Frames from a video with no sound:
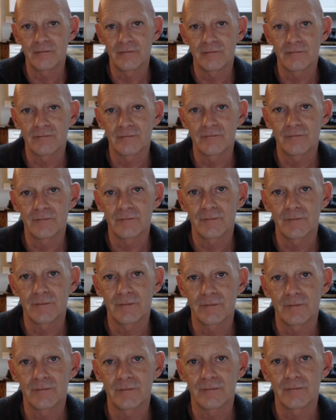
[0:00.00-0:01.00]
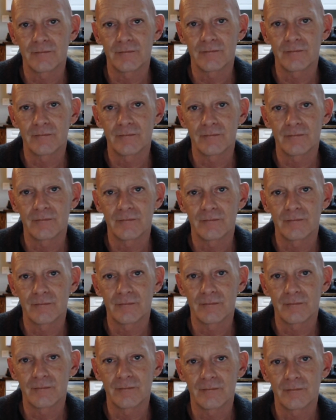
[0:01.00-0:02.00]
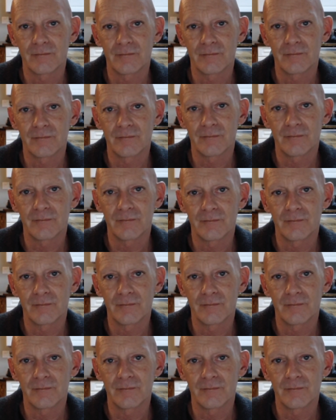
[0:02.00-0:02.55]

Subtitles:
Nobody speaks.